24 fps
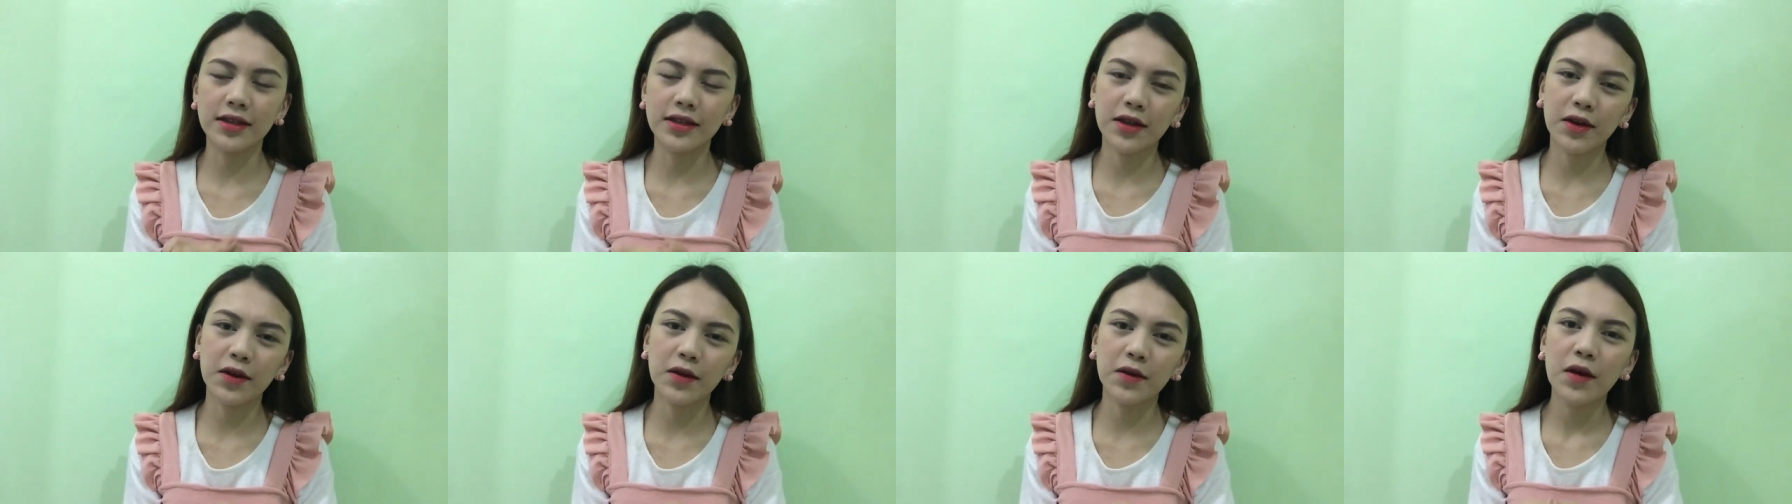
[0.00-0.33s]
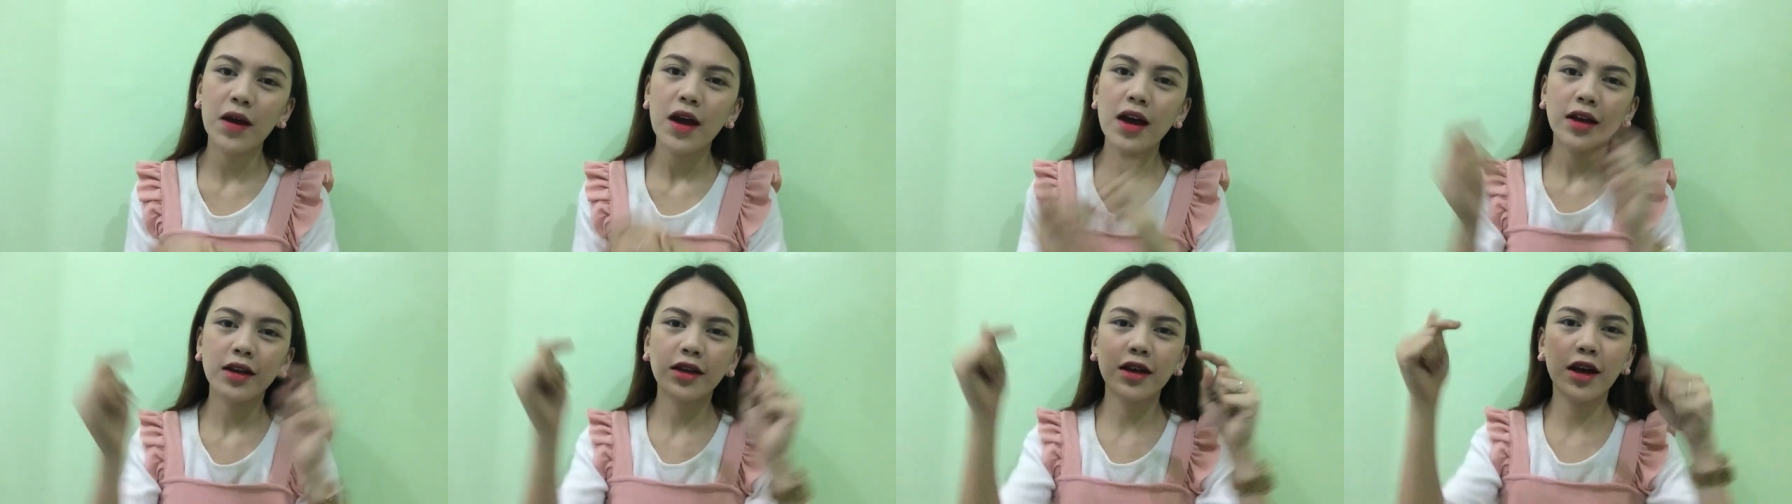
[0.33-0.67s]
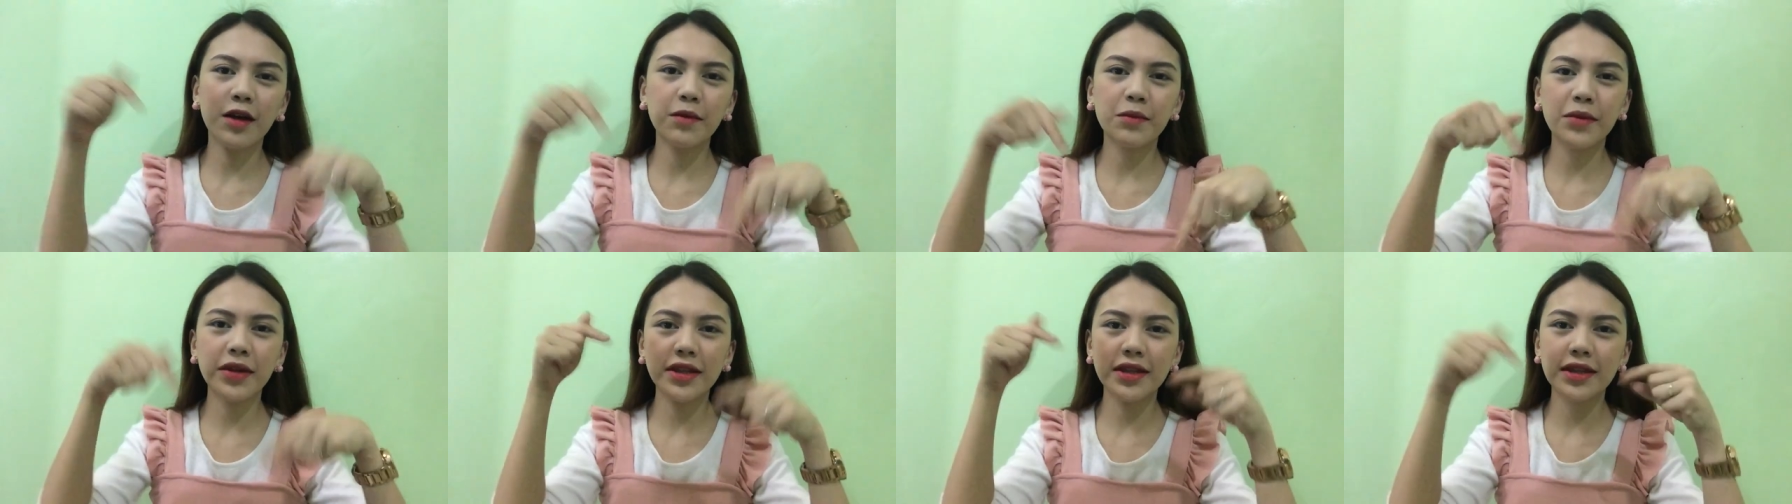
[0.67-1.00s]
So,
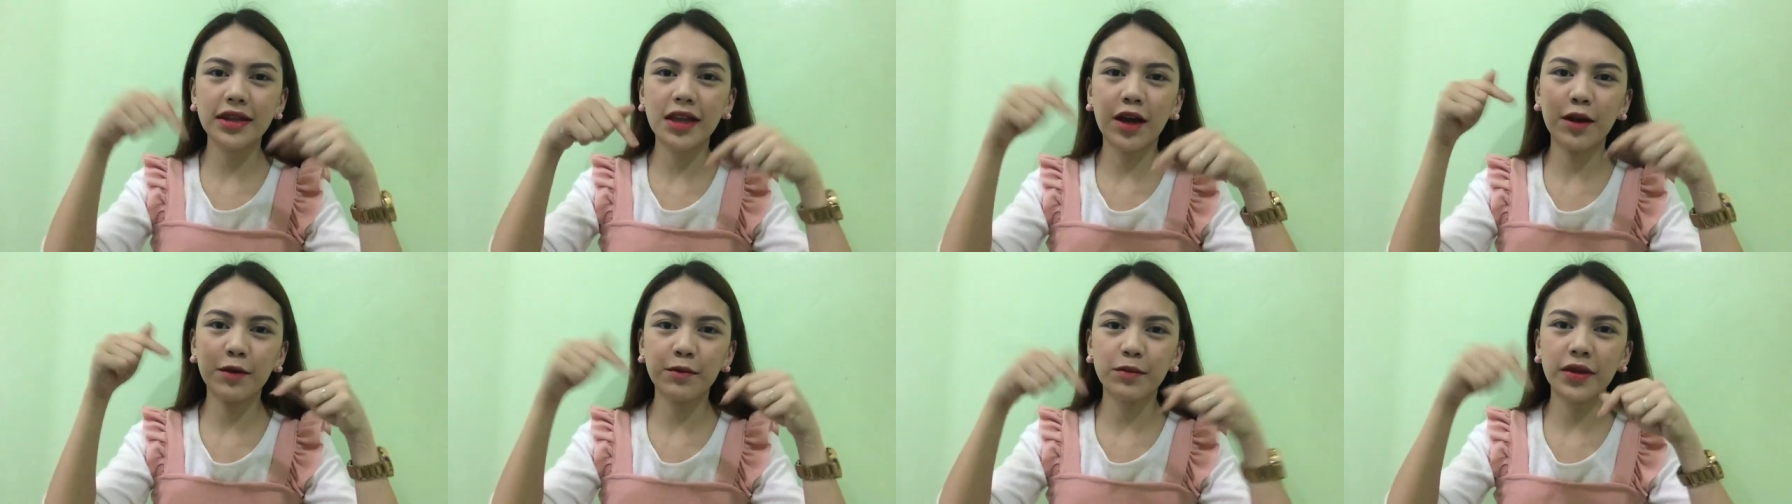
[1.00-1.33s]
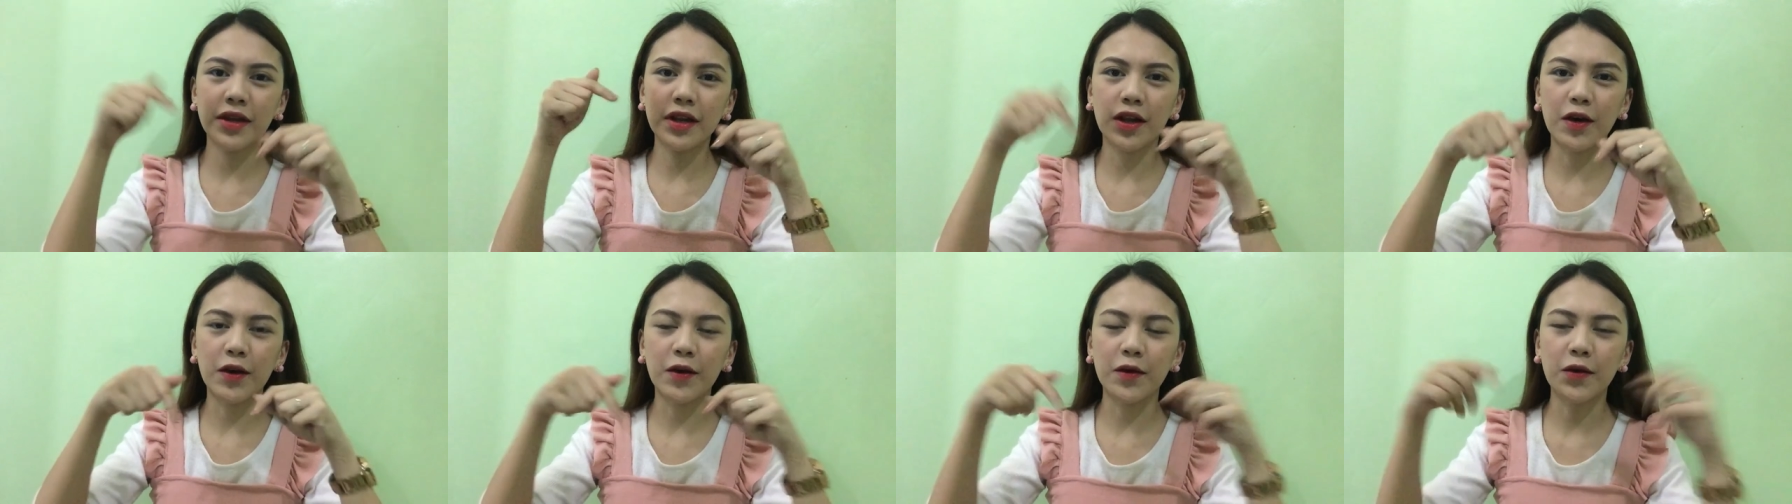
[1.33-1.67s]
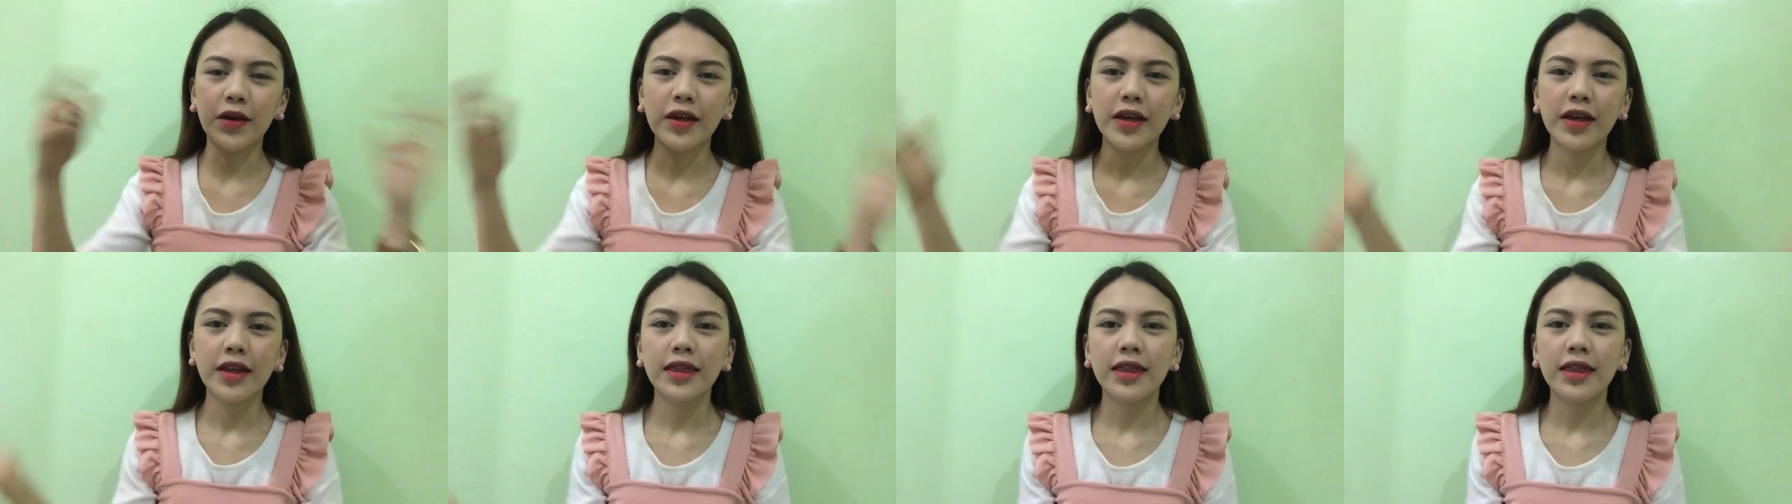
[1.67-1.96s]
comment down below.